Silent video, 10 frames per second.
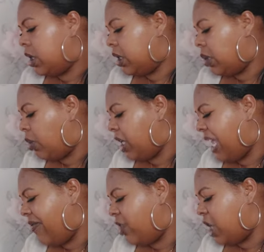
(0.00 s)
Someone could
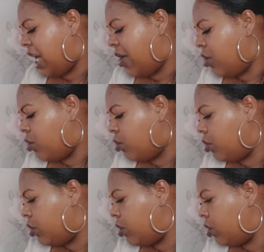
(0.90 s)
have a
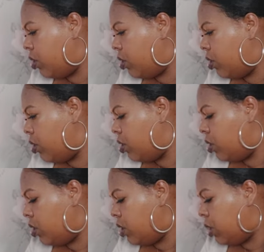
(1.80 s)
child.
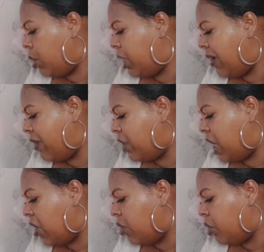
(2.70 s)
Someone could have a
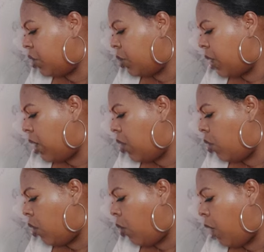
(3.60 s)
child as well,
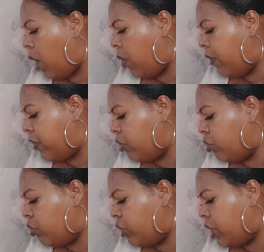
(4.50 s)
or work with
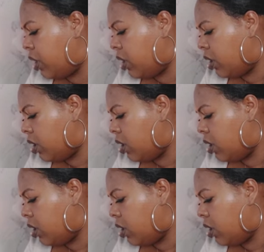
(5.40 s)
children.